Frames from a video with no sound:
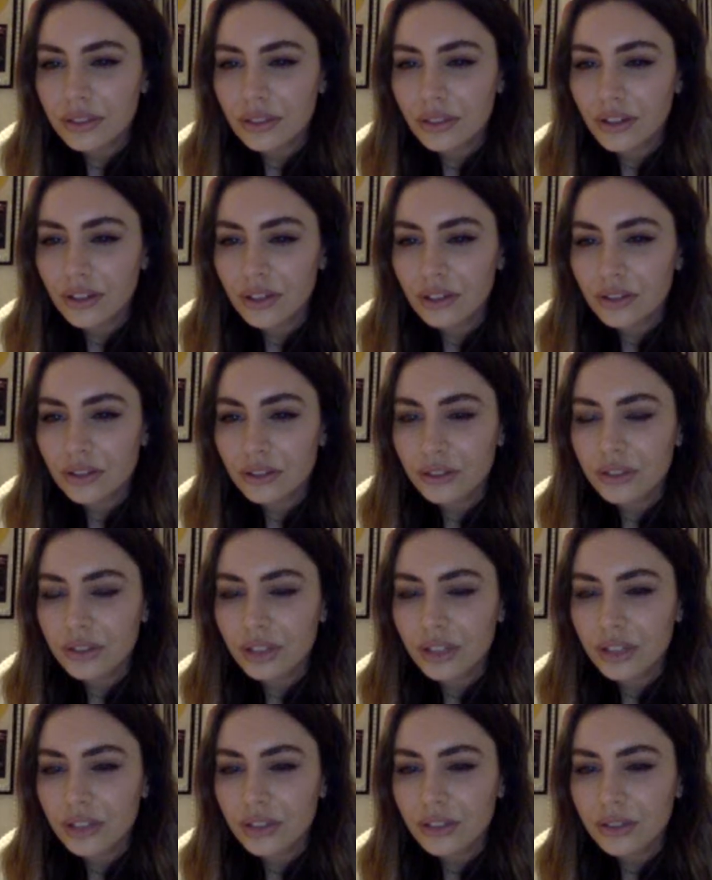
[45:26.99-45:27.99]
All you
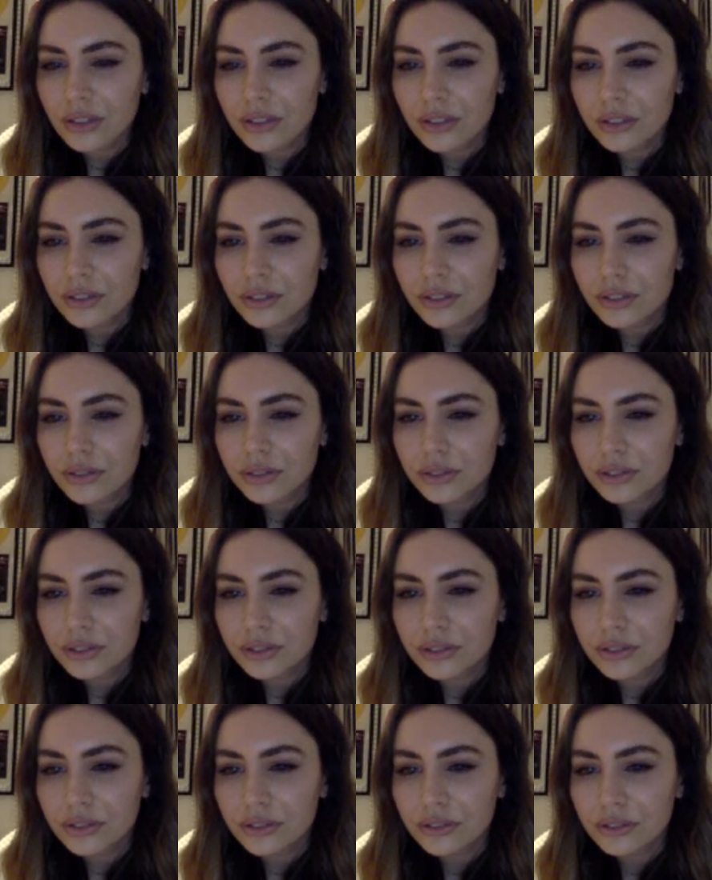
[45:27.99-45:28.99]
say is always
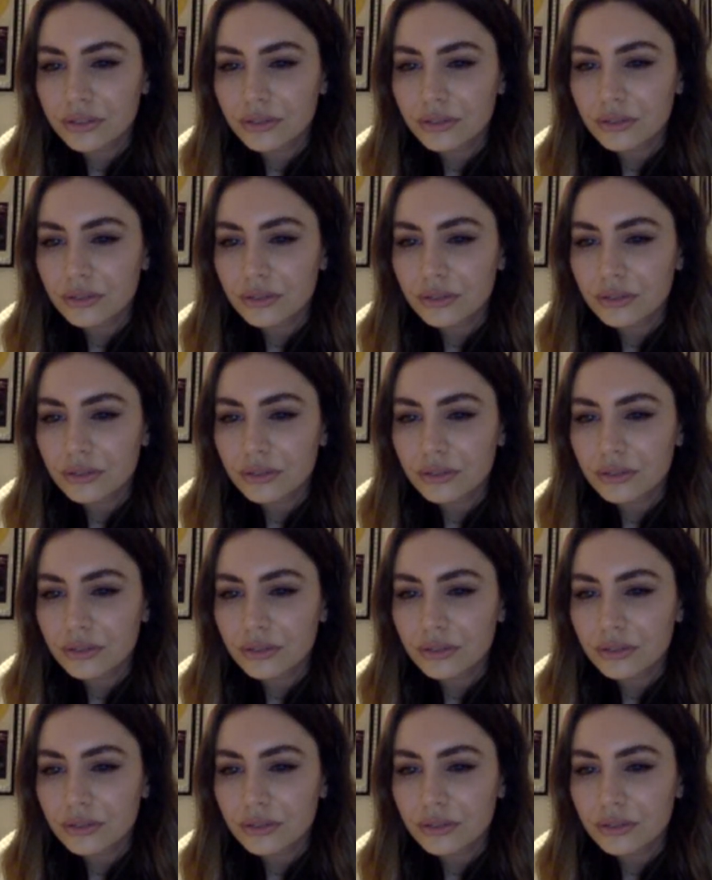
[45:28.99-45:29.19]
true.